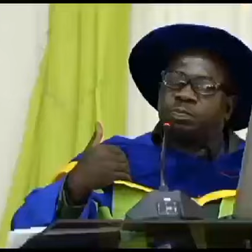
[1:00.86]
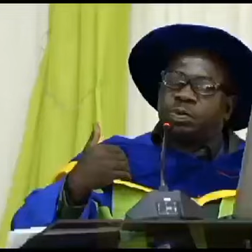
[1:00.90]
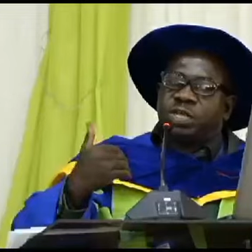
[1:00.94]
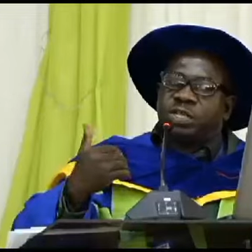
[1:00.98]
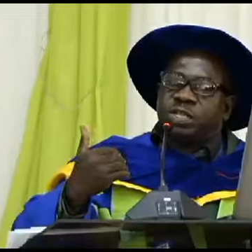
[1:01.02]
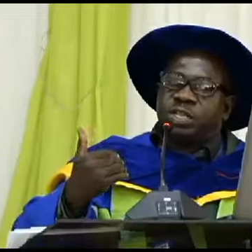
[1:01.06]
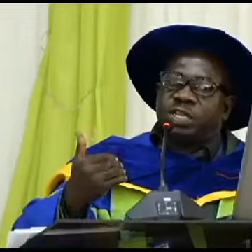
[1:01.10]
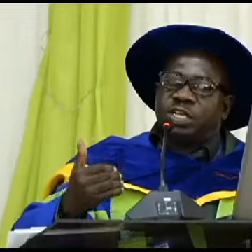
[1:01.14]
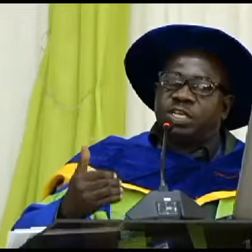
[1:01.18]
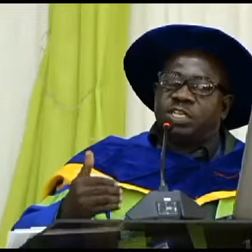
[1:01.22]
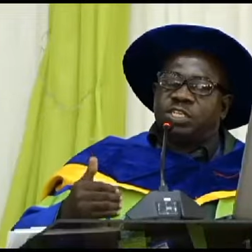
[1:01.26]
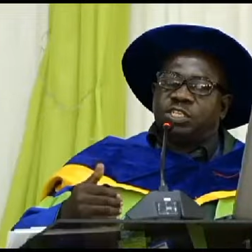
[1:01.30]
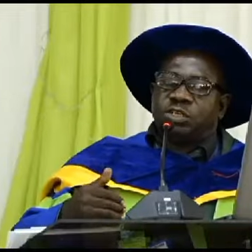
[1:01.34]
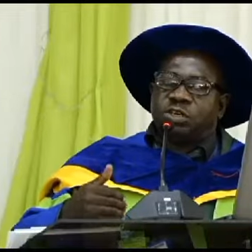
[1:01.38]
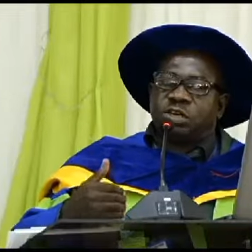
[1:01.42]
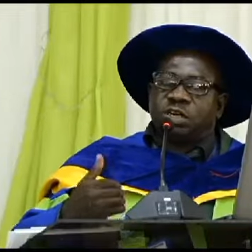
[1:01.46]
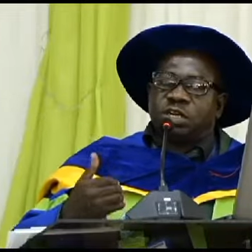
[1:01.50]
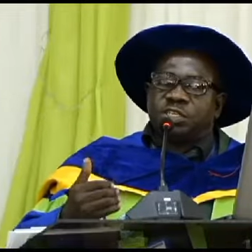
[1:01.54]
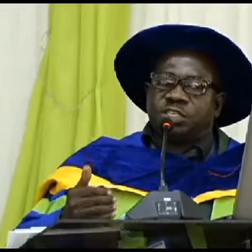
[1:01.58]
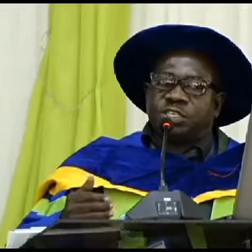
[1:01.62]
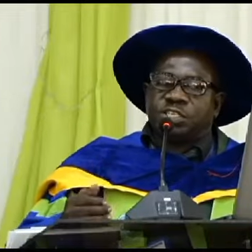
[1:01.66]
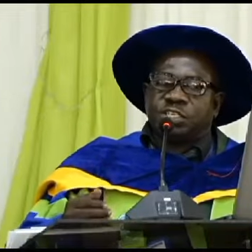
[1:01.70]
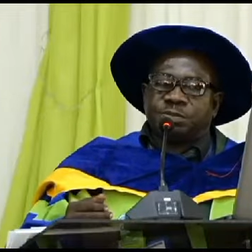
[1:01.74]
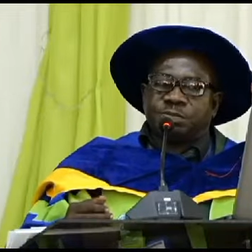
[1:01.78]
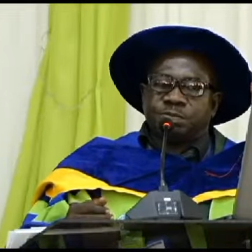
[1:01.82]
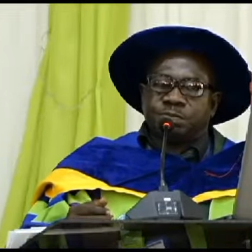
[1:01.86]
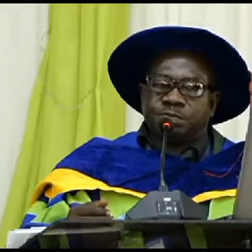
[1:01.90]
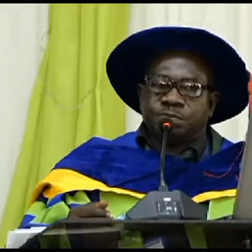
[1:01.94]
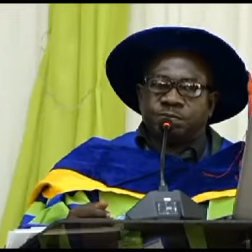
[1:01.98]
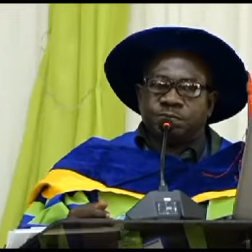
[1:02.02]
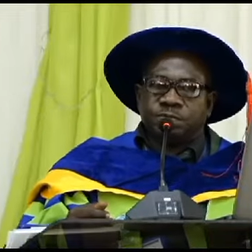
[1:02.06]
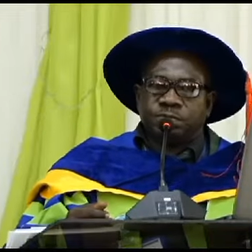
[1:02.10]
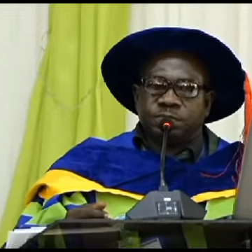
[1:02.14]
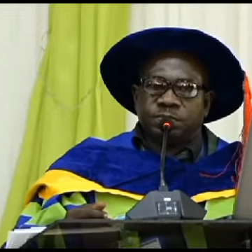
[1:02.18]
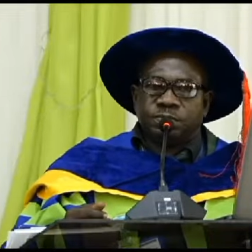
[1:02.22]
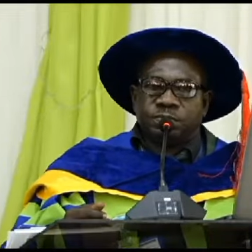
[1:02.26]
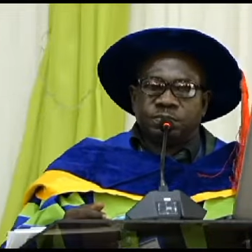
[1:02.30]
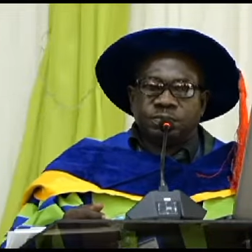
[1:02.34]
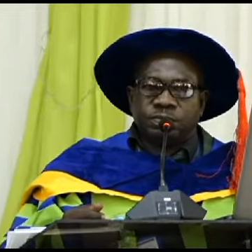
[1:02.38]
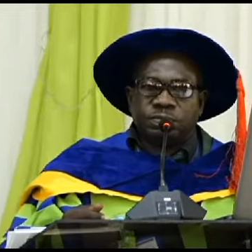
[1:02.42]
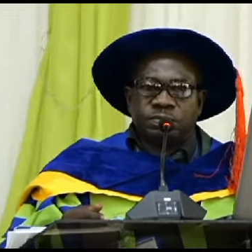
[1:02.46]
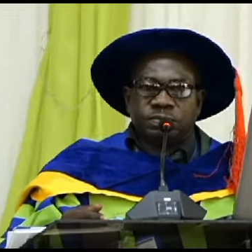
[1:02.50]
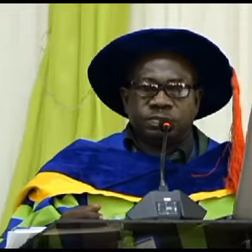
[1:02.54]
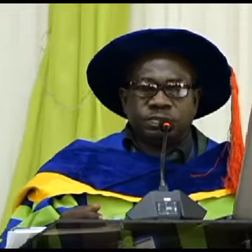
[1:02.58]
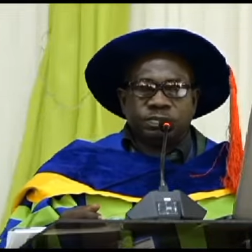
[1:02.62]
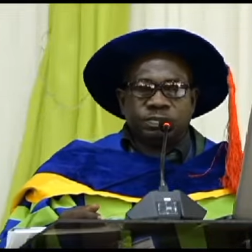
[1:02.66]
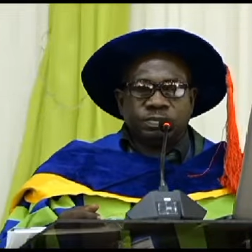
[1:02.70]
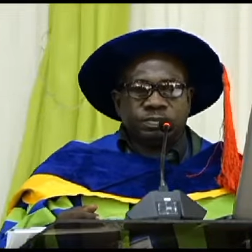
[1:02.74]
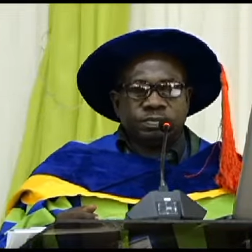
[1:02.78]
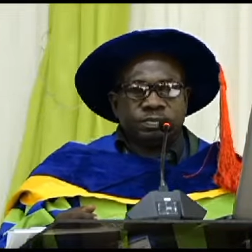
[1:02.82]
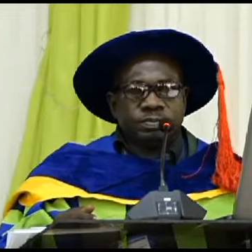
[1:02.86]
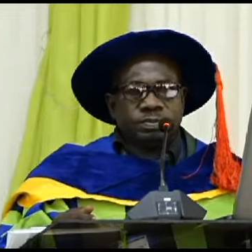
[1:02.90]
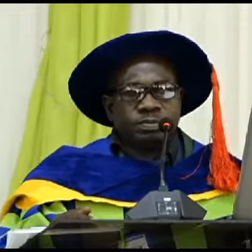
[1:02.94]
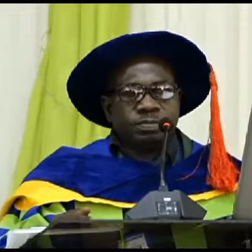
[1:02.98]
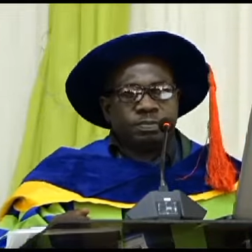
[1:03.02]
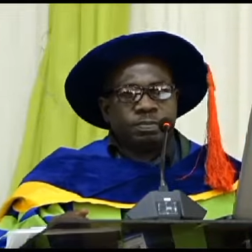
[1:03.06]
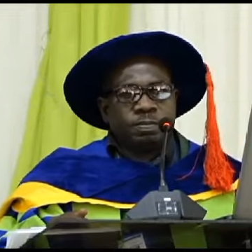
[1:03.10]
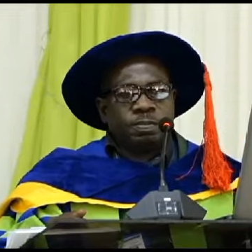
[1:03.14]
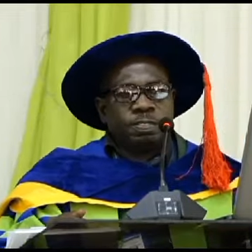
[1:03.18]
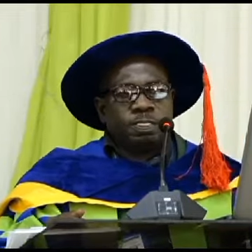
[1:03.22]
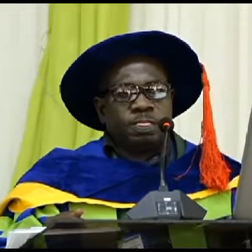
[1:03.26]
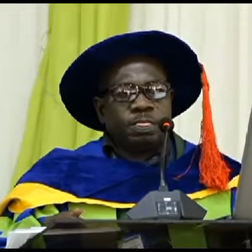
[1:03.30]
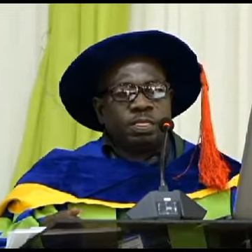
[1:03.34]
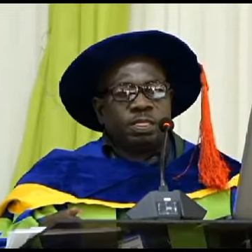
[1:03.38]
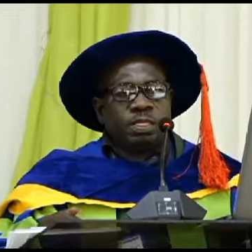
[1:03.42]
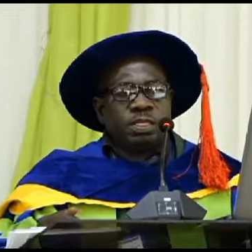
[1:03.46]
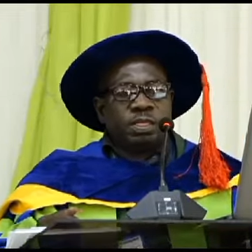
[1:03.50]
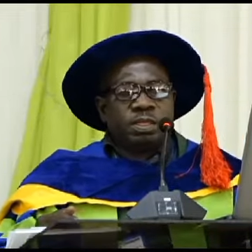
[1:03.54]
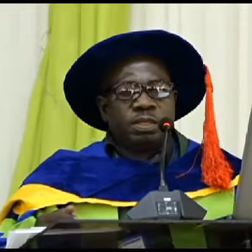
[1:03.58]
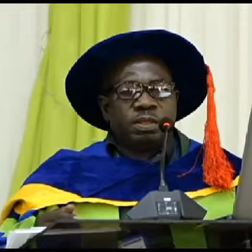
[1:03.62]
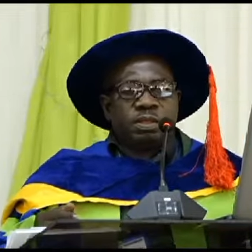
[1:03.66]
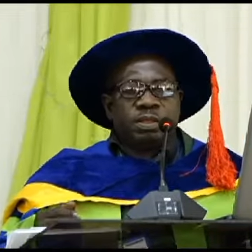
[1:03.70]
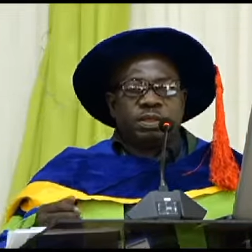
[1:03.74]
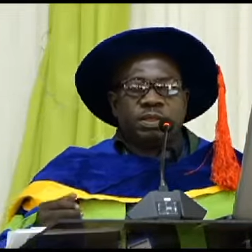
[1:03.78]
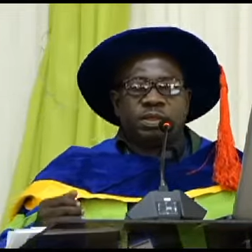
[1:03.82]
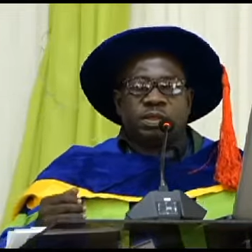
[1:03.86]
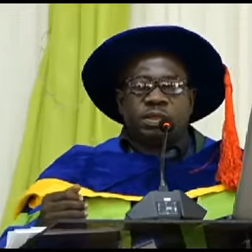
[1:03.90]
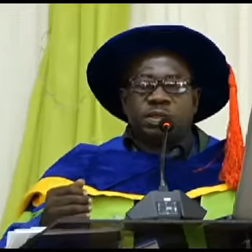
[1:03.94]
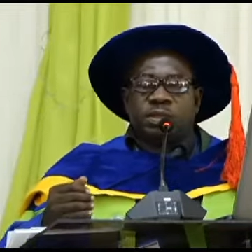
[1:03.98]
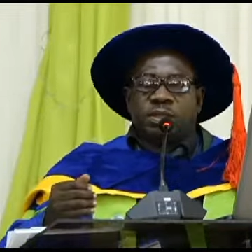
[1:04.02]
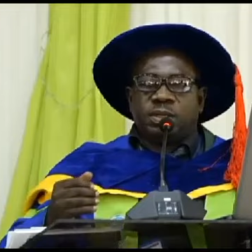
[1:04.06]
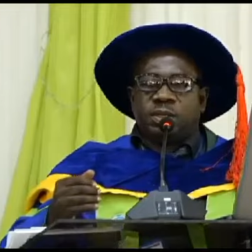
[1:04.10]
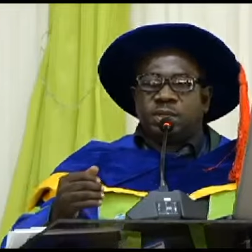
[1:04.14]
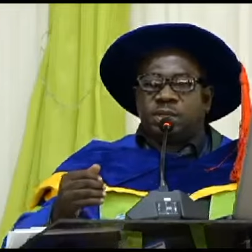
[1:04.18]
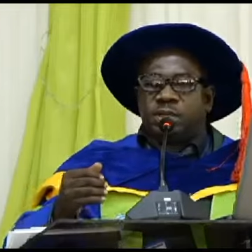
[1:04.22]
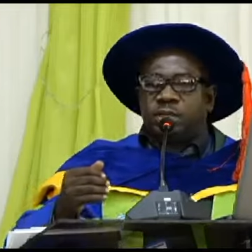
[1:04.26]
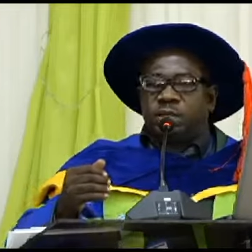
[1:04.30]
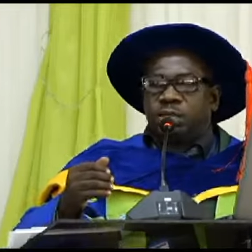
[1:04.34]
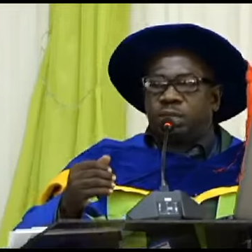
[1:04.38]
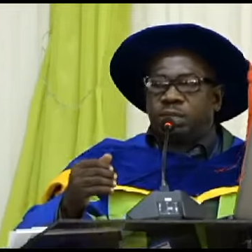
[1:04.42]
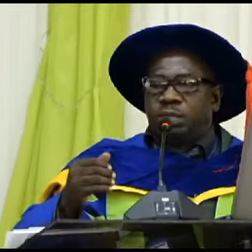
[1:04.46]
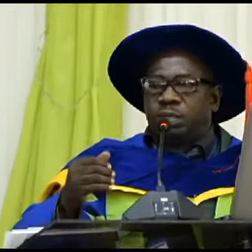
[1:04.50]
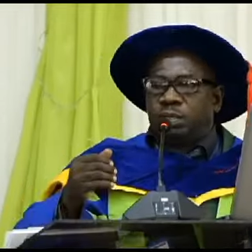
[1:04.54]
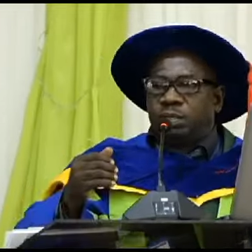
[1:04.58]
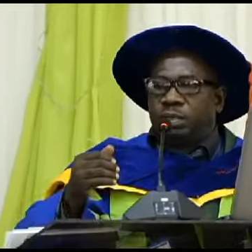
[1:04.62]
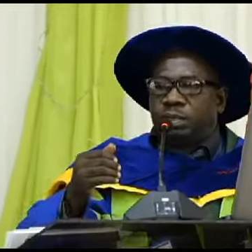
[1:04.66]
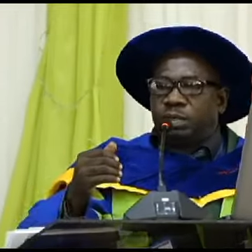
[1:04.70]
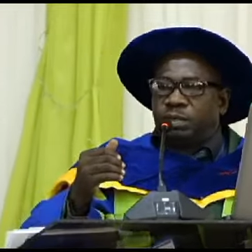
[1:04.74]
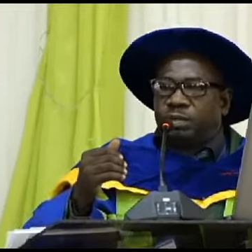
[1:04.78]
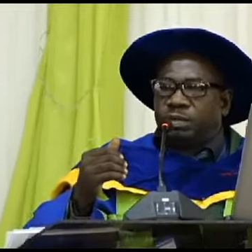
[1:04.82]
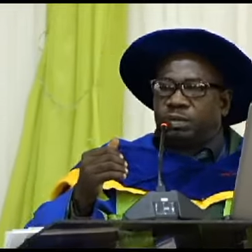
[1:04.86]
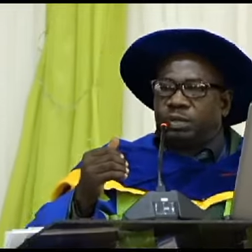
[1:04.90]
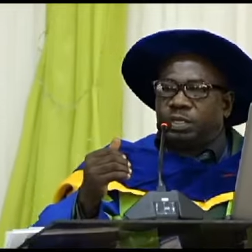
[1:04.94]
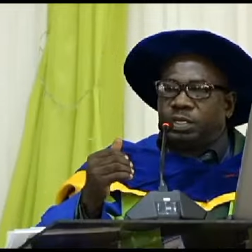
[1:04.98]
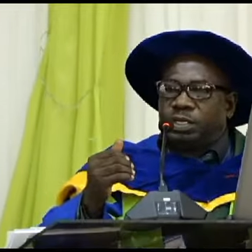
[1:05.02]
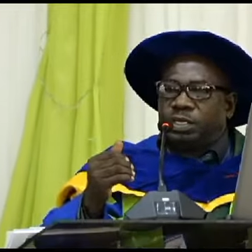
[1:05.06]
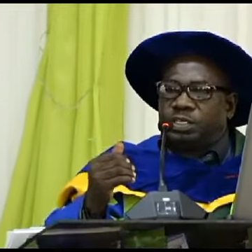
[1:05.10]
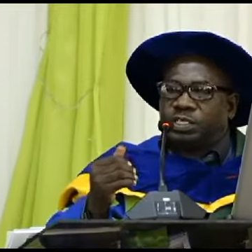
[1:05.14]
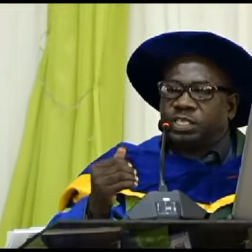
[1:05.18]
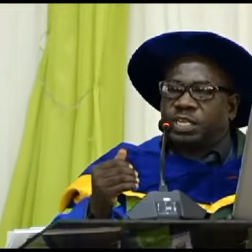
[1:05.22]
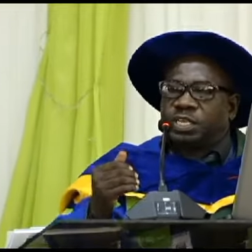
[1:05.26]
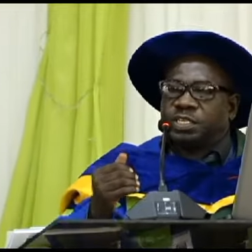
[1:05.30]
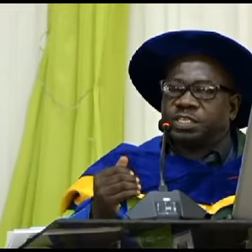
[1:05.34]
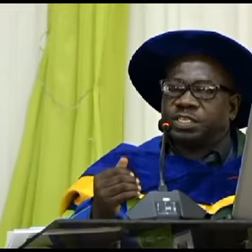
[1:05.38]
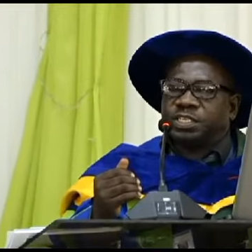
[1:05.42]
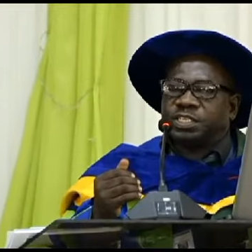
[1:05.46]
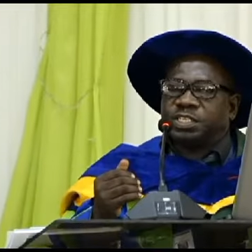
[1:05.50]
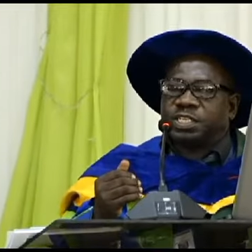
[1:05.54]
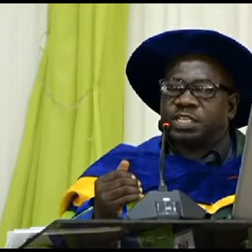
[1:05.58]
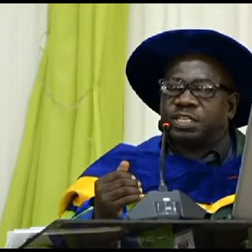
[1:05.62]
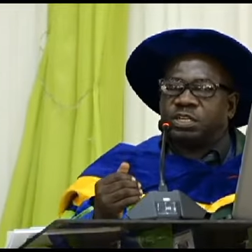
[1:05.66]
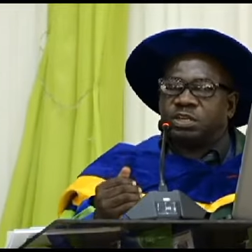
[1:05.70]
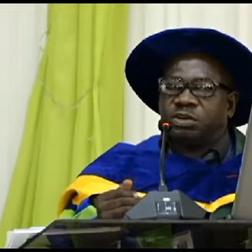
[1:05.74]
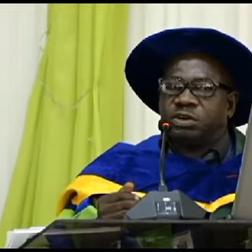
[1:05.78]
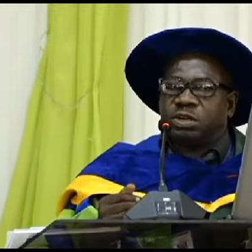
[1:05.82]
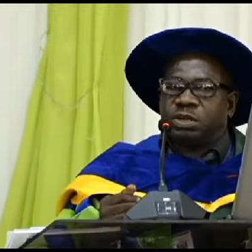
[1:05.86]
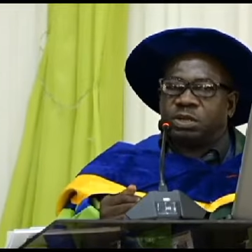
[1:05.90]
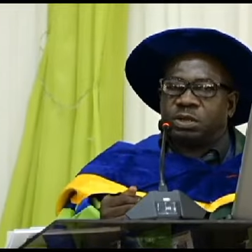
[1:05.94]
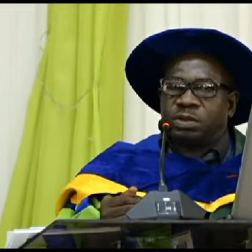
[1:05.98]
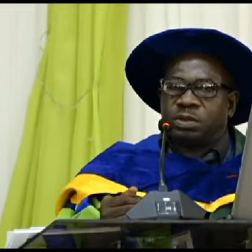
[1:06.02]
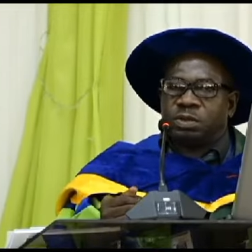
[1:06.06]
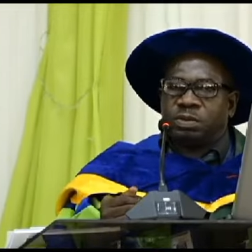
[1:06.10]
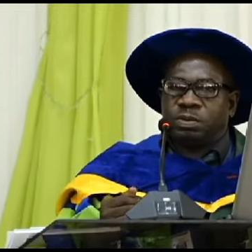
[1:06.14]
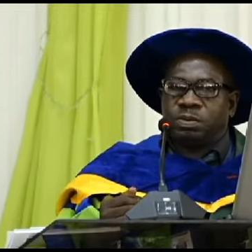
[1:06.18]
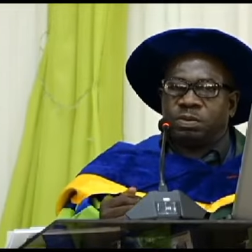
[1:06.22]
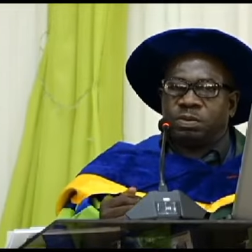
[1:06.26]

Andrew Asan Ate urged media professionals to toe the line of social responsibility